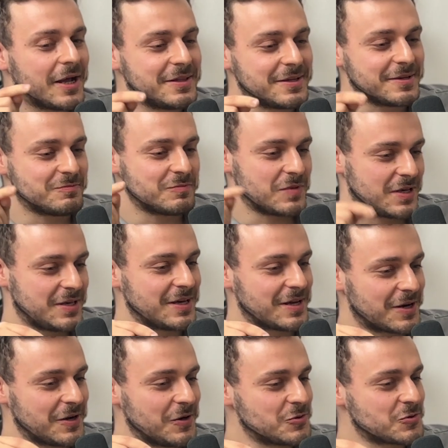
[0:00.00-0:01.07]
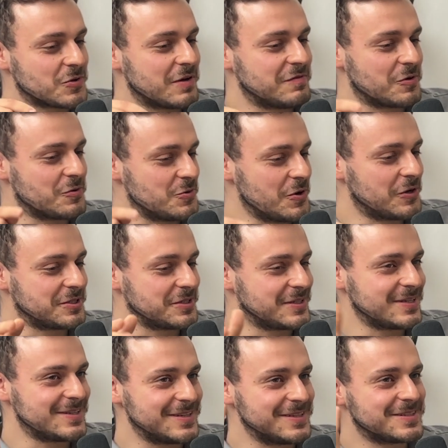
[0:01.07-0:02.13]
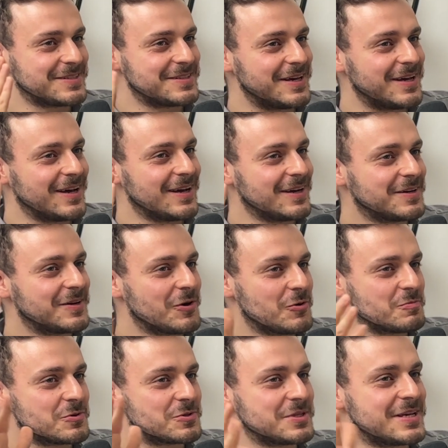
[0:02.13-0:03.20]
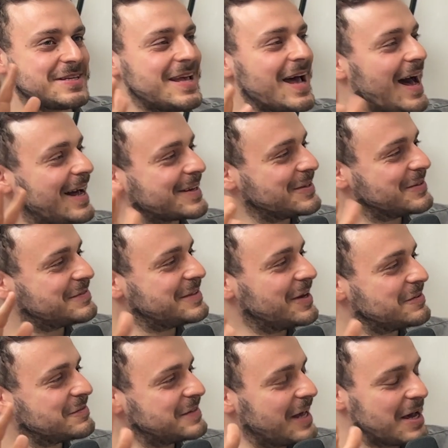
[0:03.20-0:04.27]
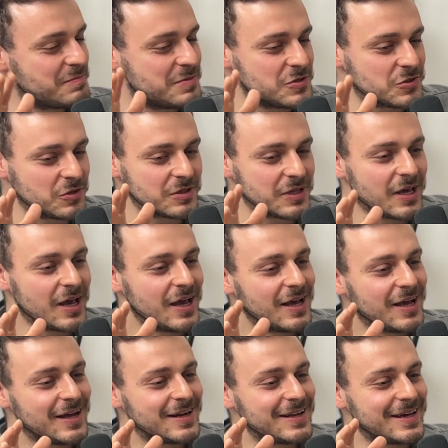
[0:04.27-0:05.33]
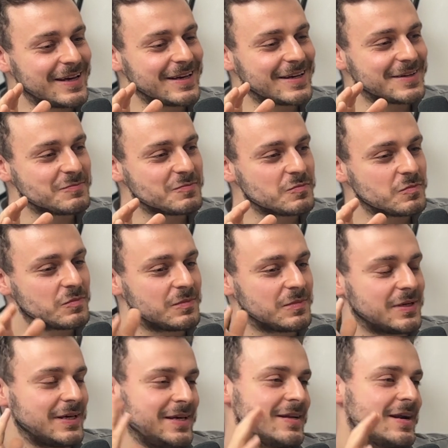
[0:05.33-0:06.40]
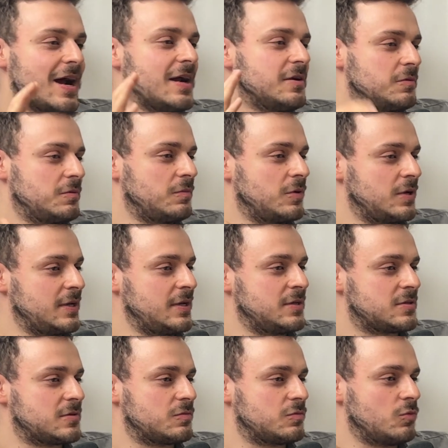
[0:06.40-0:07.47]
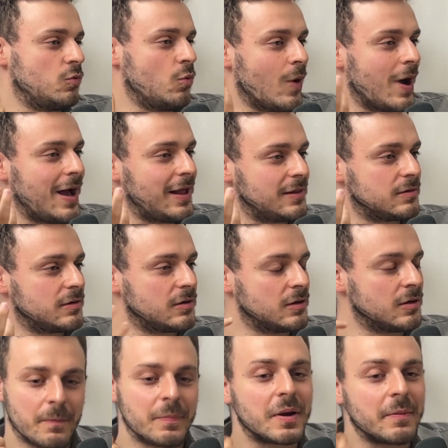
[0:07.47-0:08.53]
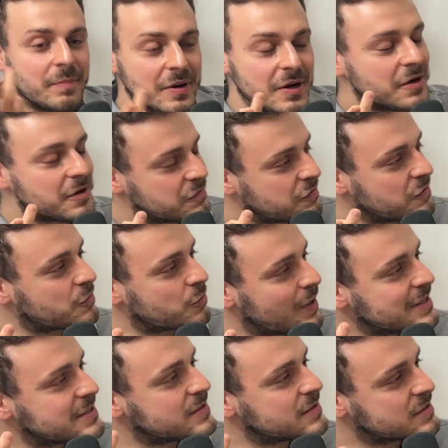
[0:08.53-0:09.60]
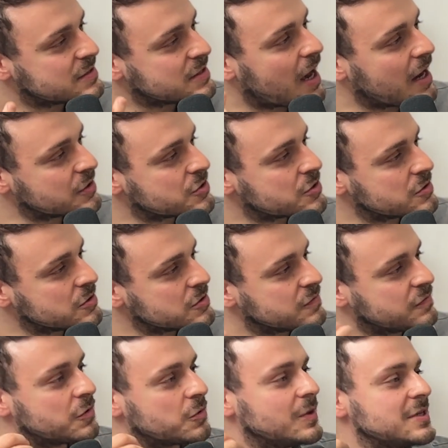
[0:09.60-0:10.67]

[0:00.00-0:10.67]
and here I also have a curiosity since almost the start of the episode. Like, Iran is well prepared for Western sanctions, for